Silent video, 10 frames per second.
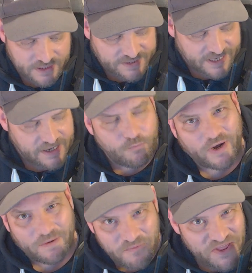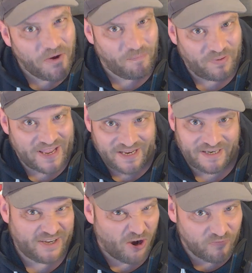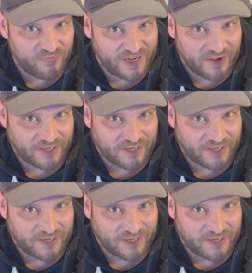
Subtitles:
You see, when I'm not playing old video